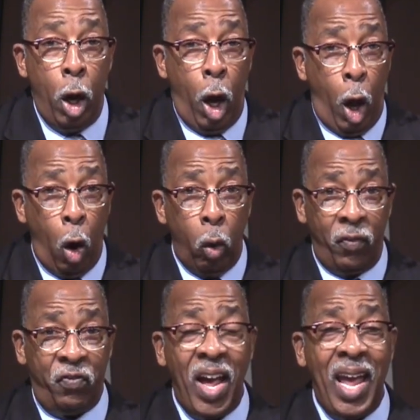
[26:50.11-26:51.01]

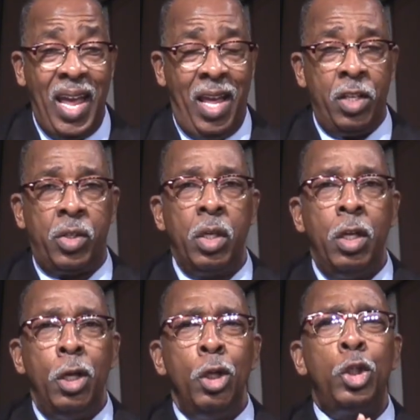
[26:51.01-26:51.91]
hold fast
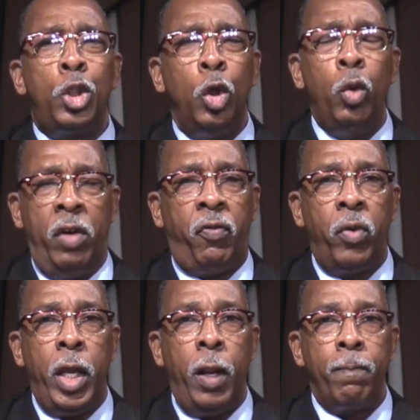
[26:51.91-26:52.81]
to it,
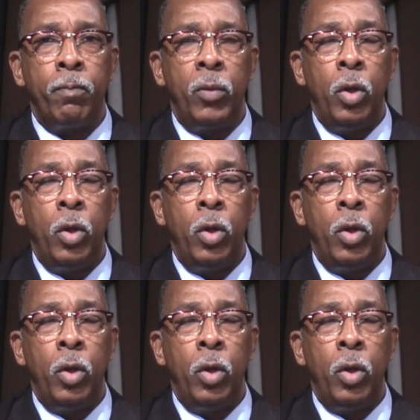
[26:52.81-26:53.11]
friend.